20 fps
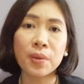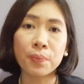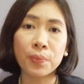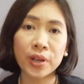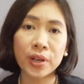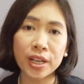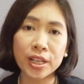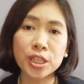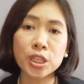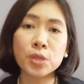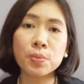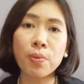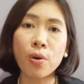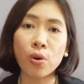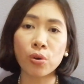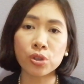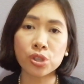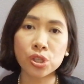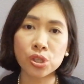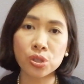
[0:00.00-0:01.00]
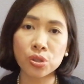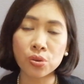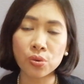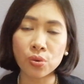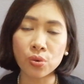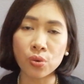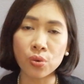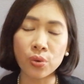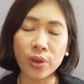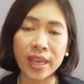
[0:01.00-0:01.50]
predisposed
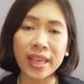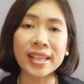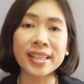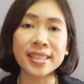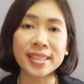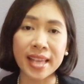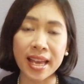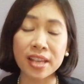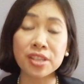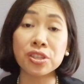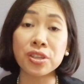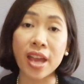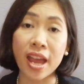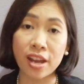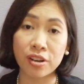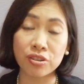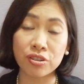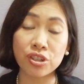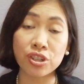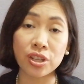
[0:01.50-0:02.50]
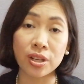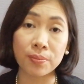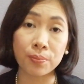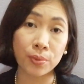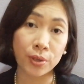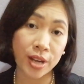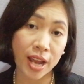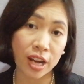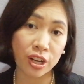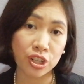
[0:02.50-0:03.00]
to excess androgen
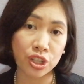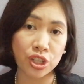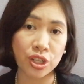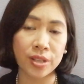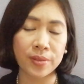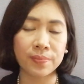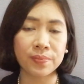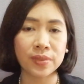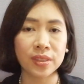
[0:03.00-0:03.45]
production.